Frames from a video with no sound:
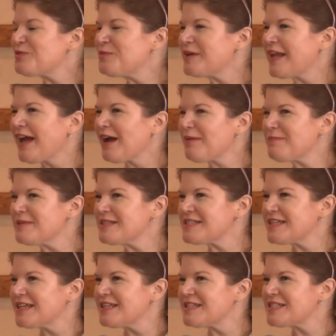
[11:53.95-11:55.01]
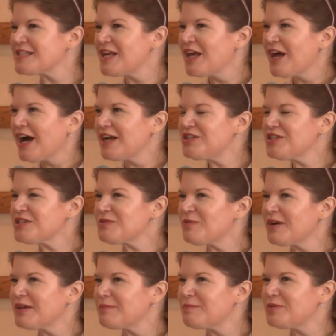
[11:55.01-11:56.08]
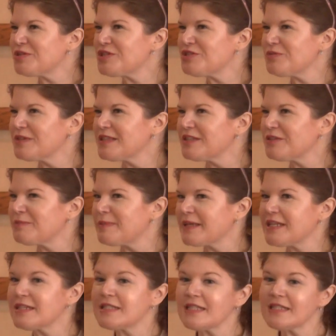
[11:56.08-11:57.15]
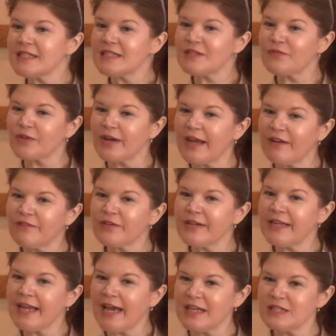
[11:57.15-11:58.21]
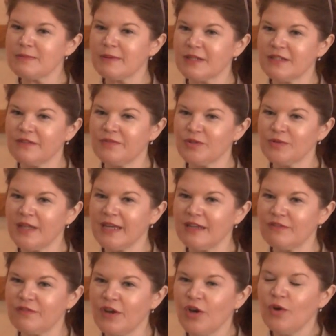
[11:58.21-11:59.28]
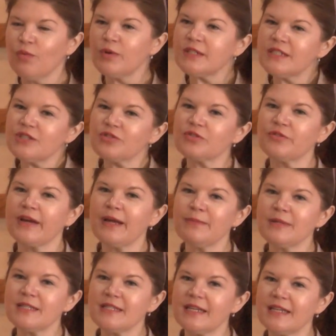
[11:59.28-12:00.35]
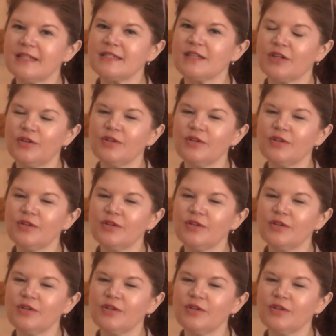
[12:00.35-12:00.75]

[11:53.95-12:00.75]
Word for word: so what happens is, I just want to push you a little bit, because this is for every aspect of your life. What did your grandma say is